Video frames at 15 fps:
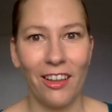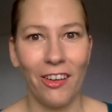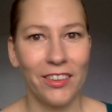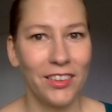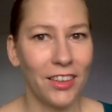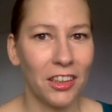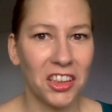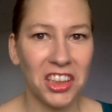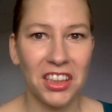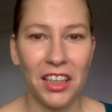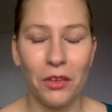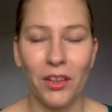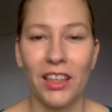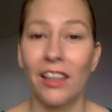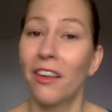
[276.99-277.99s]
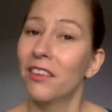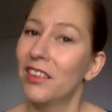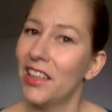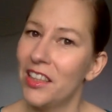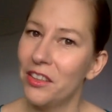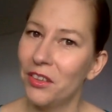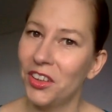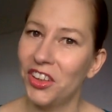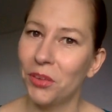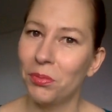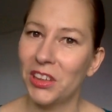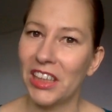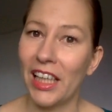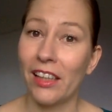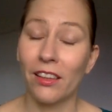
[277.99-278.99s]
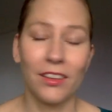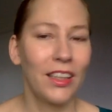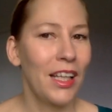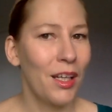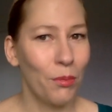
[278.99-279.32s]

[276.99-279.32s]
are not sharing on their YouTube channel,